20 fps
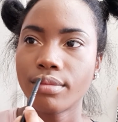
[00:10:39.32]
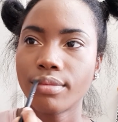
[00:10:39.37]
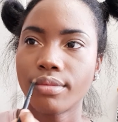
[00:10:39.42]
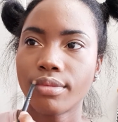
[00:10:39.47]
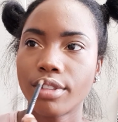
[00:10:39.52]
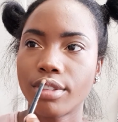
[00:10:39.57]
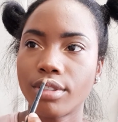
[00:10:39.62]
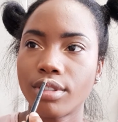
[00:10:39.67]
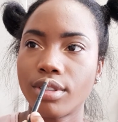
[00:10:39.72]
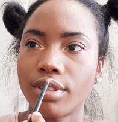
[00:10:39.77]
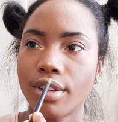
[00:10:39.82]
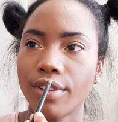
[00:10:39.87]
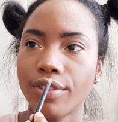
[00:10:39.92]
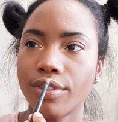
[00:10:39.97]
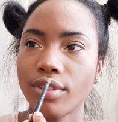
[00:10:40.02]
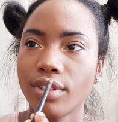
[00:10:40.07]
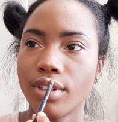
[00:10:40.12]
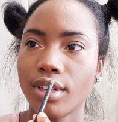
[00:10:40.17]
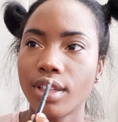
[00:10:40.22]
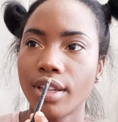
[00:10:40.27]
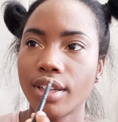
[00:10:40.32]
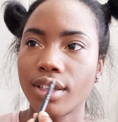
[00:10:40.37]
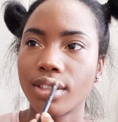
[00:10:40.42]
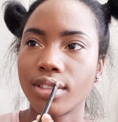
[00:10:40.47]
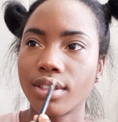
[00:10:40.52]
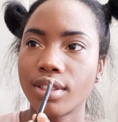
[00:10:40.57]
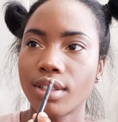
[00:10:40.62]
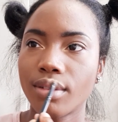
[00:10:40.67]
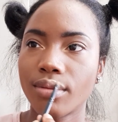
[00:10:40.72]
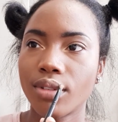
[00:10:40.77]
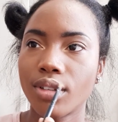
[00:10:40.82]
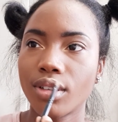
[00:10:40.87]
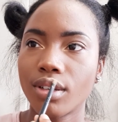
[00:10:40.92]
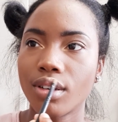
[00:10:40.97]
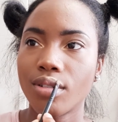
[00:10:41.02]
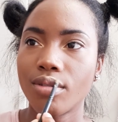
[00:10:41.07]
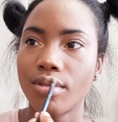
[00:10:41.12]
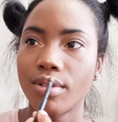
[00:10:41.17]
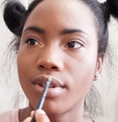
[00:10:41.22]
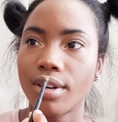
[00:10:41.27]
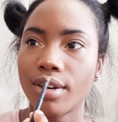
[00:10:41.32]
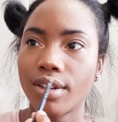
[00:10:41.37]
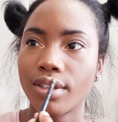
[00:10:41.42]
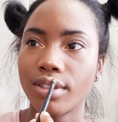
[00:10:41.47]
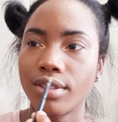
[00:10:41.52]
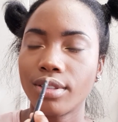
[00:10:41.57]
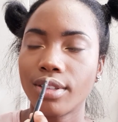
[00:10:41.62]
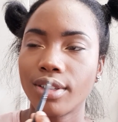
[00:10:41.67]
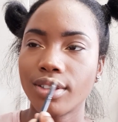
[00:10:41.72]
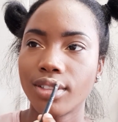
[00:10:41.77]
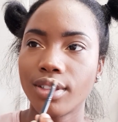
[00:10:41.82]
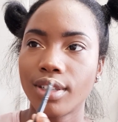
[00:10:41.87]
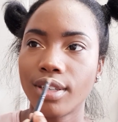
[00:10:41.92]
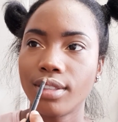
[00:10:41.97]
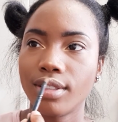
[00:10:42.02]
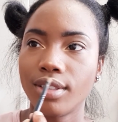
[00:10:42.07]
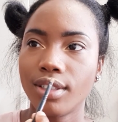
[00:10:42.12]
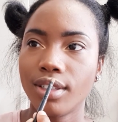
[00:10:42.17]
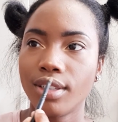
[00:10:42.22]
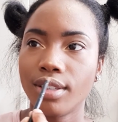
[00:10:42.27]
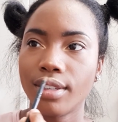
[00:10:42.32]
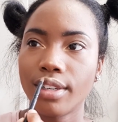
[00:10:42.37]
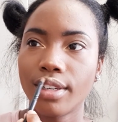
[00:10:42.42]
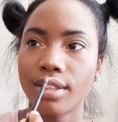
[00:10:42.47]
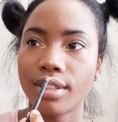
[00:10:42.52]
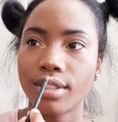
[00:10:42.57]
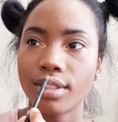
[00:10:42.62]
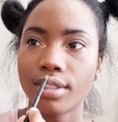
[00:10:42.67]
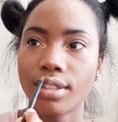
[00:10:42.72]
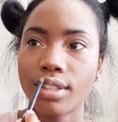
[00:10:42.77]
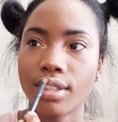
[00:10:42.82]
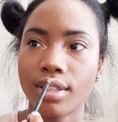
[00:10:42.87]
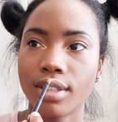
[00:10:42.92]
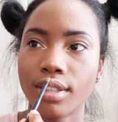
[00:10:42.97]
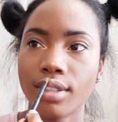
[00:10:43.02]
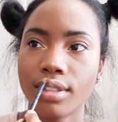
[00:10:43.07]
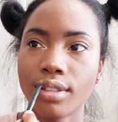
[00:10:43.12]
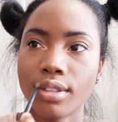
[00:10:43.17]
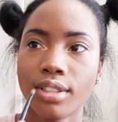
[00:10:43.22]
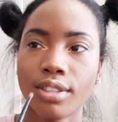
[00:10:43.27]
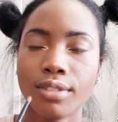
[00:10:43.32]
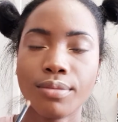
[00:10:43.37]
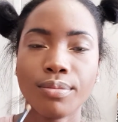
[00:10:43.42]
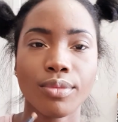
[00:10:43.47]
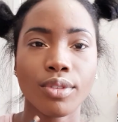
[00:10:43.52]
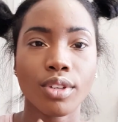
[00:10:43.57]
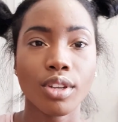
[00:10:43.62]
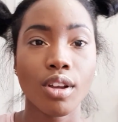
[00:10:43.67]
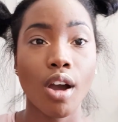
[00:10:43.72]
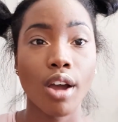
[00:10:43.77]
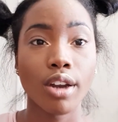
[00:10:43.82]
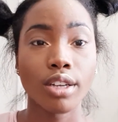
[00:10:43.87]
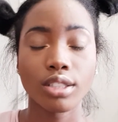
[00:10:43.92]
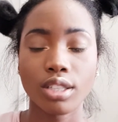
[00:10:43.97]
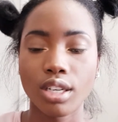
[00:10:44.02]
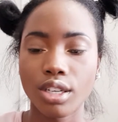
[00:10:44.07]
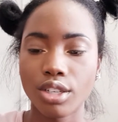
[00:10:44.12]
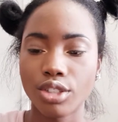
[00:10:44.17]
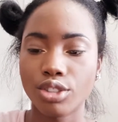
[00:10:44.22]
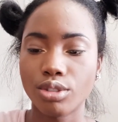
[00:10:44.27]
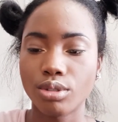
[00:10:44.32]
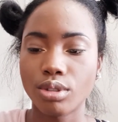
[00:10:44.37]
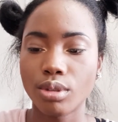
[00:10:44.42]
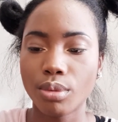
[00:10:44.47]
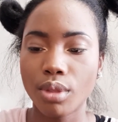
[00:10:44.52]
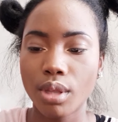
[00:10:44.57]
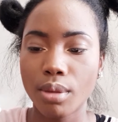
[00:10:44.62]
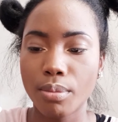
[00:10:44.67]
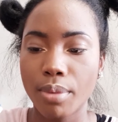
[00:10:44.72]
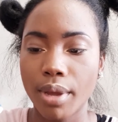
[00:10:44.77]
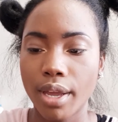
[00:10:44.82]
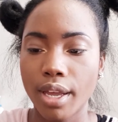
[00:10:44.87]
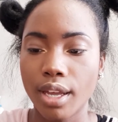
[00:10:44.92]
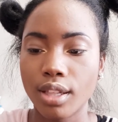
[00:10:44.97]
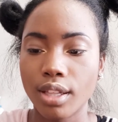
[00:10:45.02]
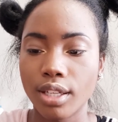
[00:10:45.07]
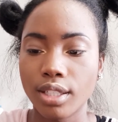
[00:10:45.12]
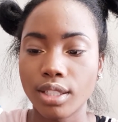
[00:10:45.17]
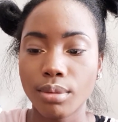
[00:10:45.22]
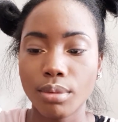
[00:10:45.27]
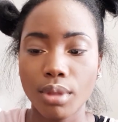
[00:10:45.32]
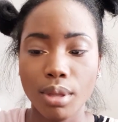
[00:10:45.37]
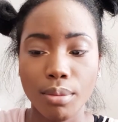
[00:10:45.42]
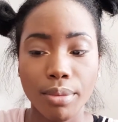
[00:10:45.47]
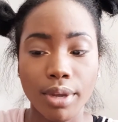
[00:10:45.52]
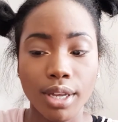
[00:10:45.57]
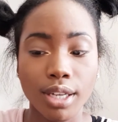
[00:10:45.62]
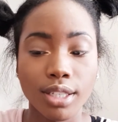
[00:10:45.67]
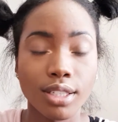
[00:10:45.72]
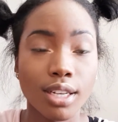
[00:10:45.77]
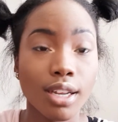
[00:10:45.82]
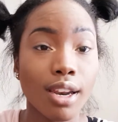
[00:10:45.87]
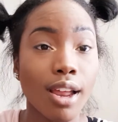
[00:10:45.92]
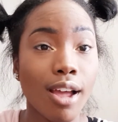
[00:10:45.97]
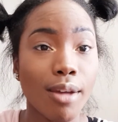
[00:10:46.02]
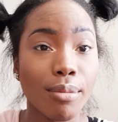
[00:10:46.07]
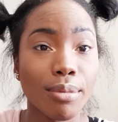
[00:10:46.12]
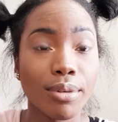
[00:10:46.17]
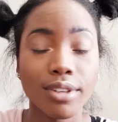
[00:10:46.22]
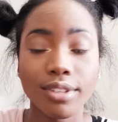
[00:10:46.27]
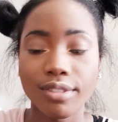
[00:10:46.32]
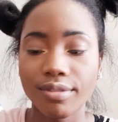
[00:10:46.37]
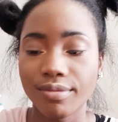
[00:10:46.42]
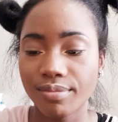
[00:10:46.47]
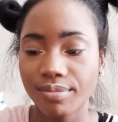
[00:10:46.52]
there's definitely, like, something going on in 2018, and God is going to do something big. Like, something big is going to happen.